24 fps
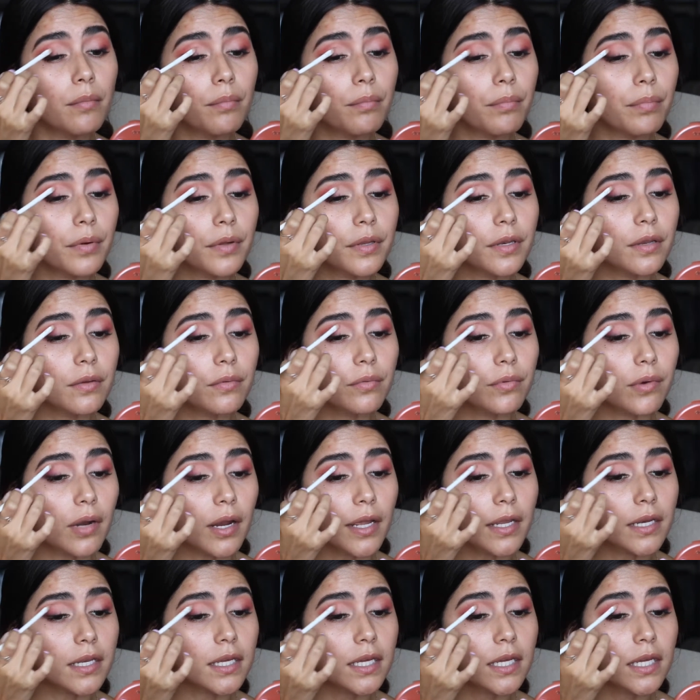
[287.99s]
put it
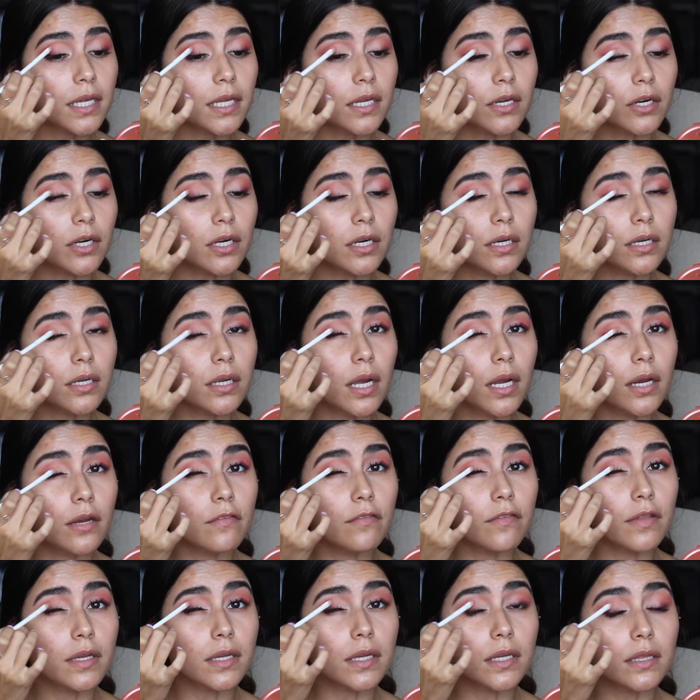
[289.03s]
right here, kind
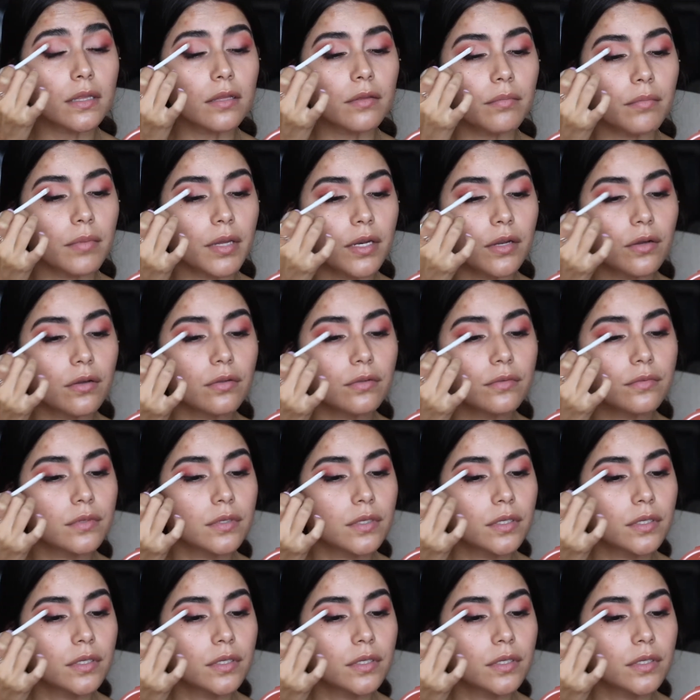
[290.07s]
of like in the middle,